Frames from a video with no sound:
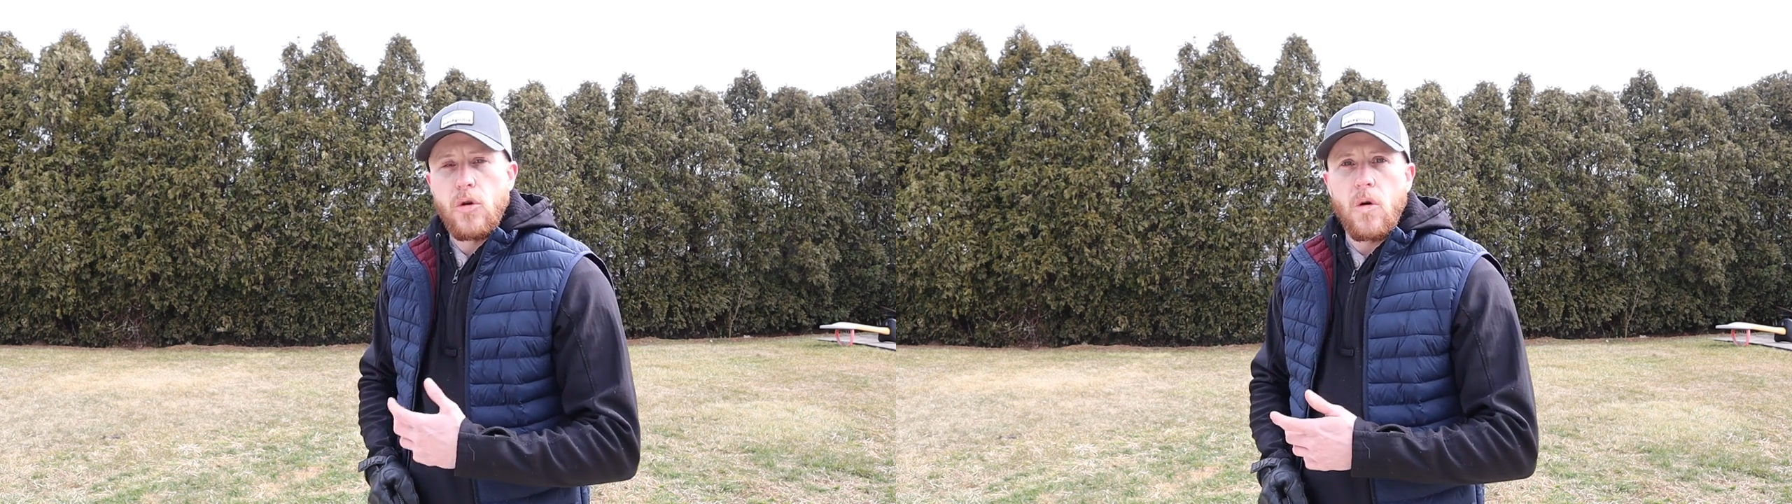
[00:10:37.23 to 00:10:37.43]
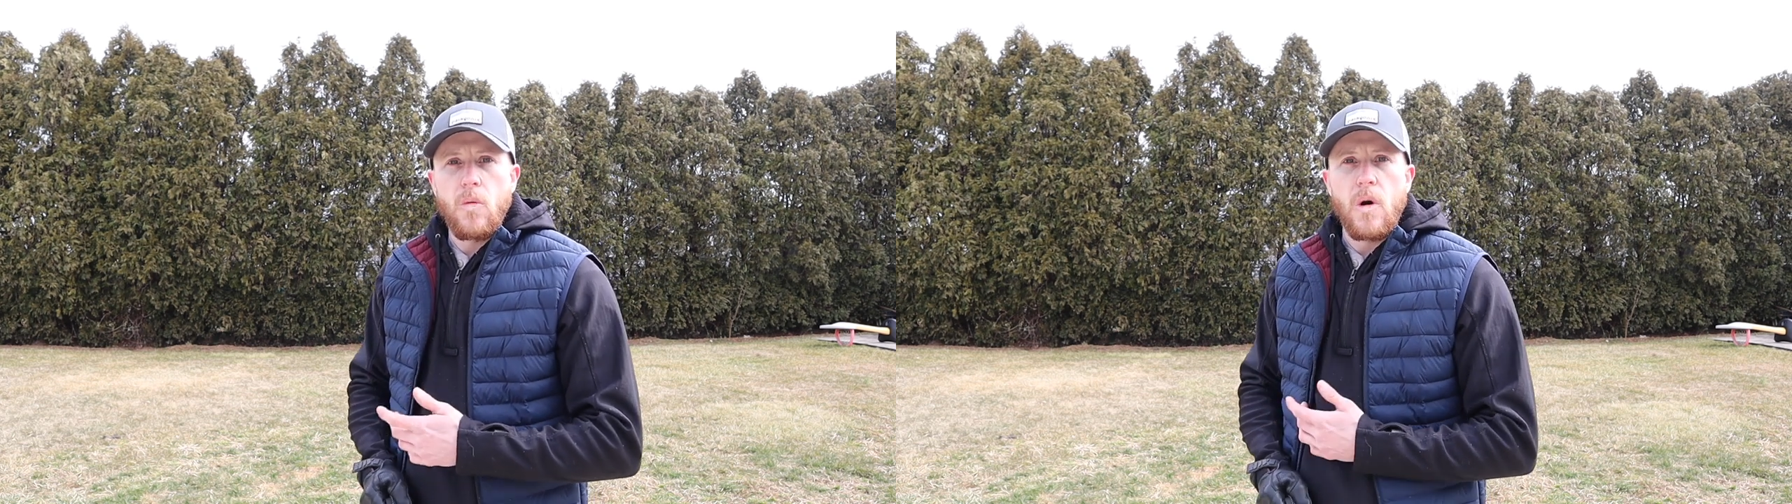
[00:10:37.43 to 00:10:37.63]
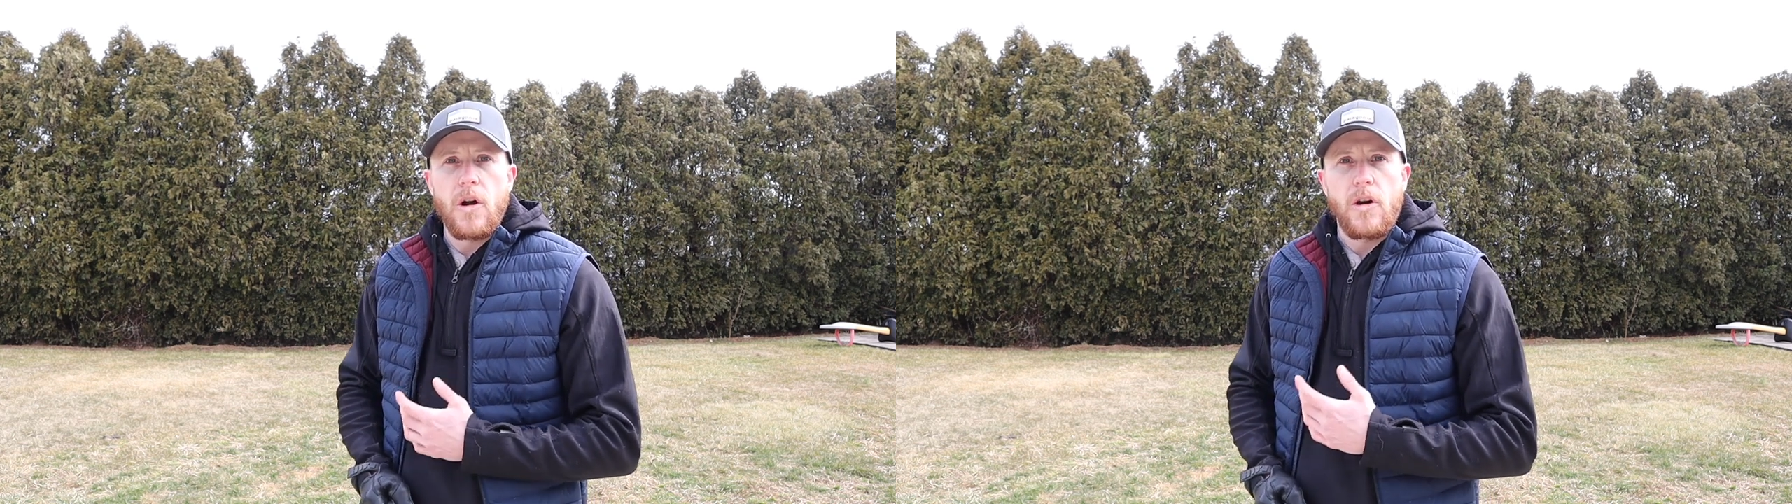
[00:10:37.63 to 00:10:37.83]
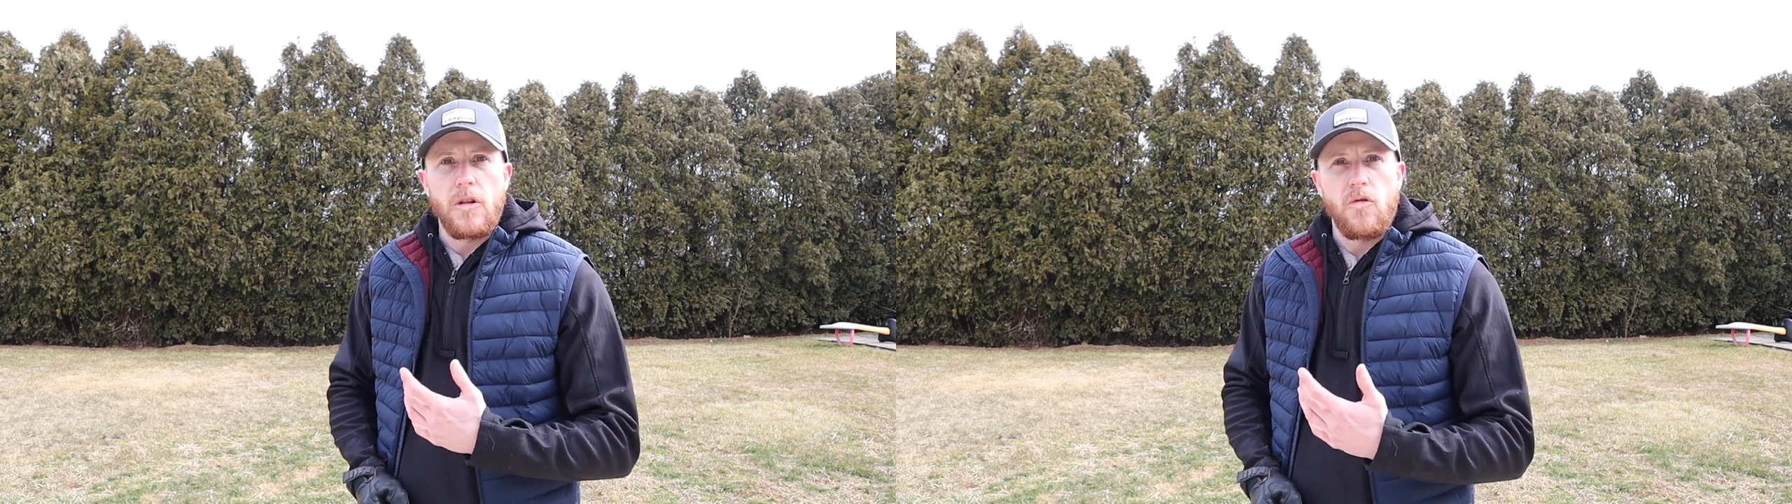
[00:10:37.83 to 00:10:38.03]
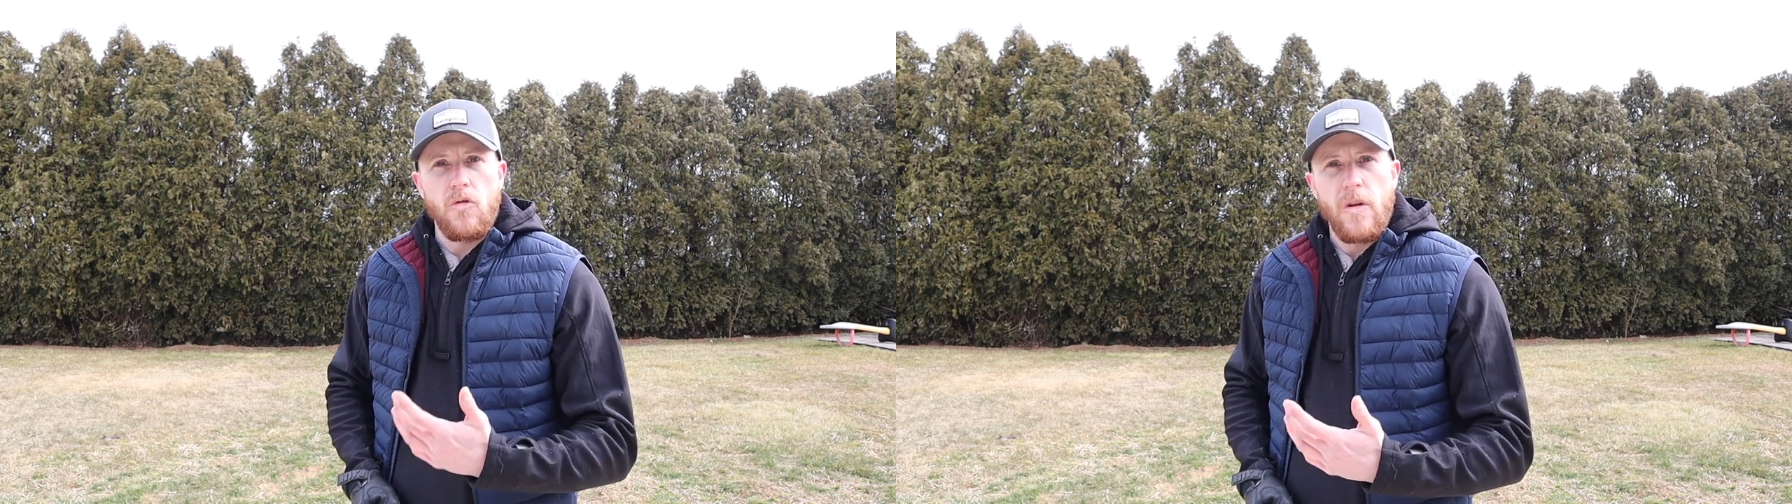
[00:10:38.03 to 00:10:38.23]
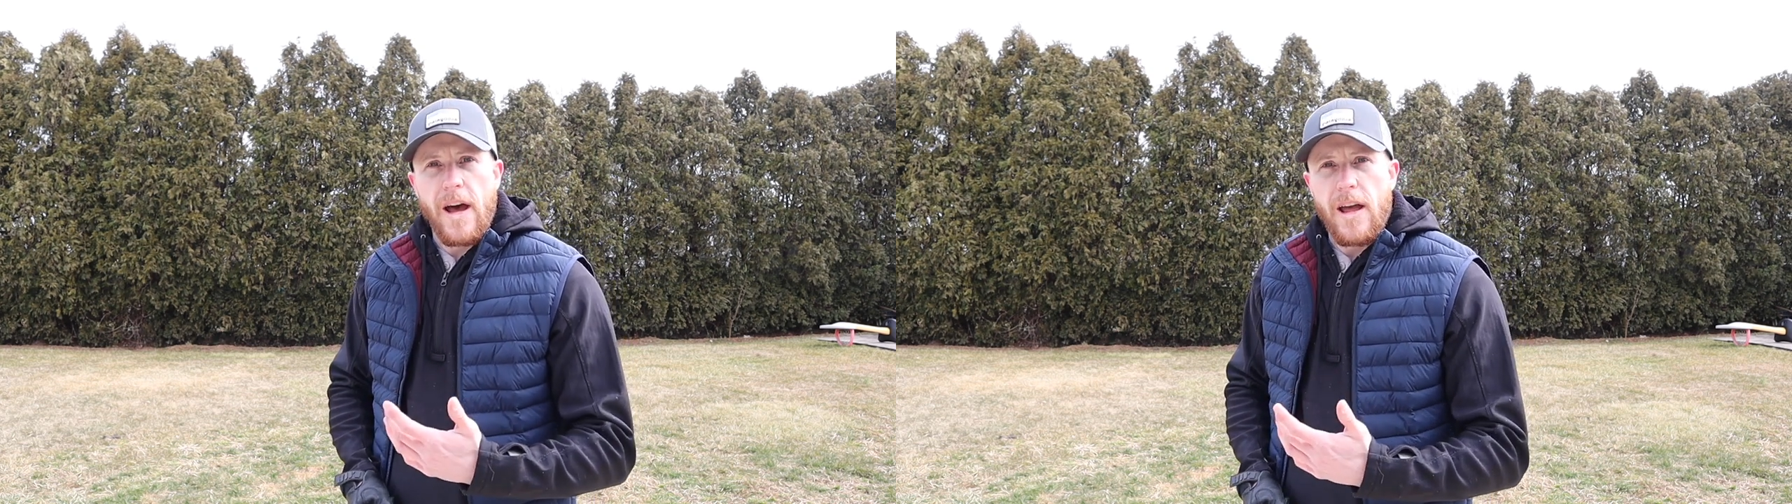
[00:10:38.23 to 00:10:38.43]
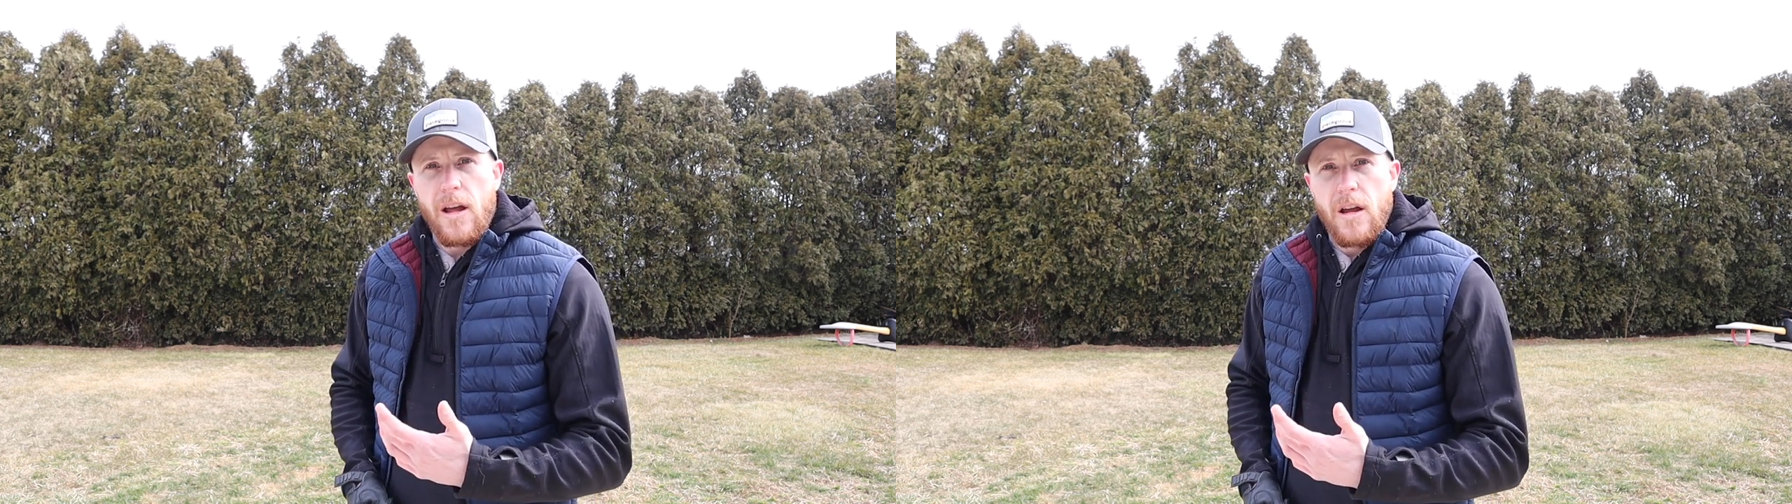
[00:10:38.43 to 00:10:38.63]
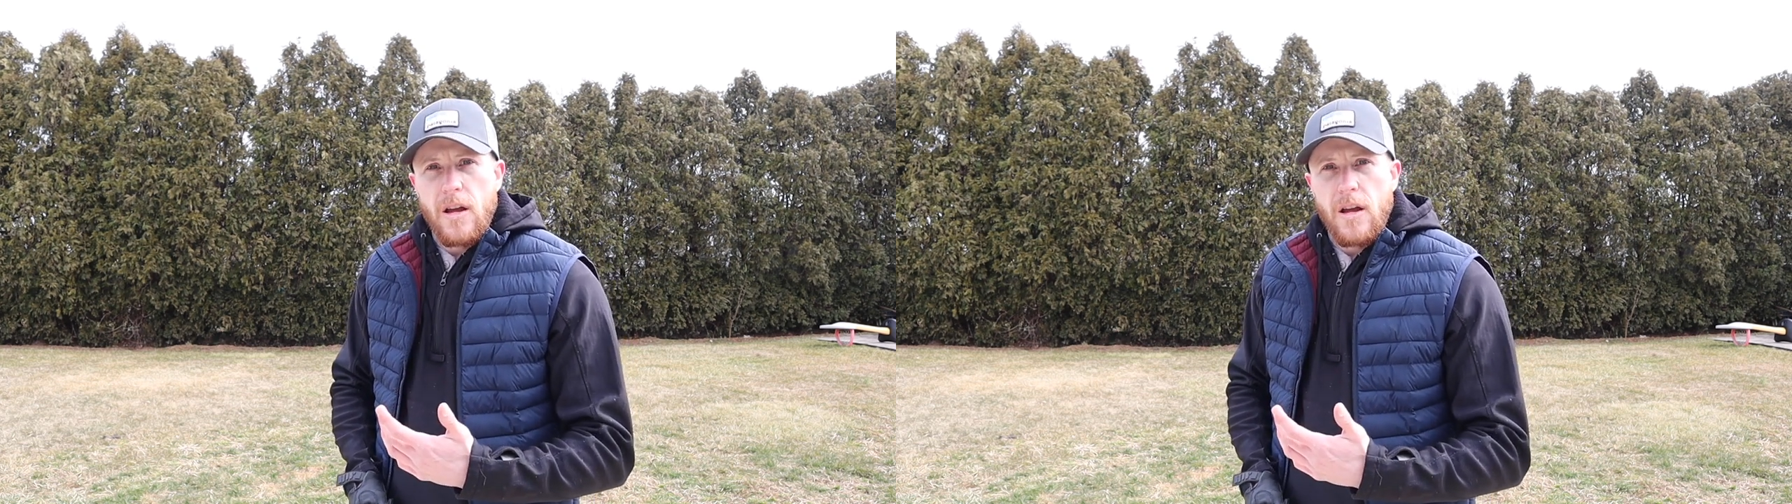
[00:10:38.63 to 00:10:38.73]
you don't want her to do that.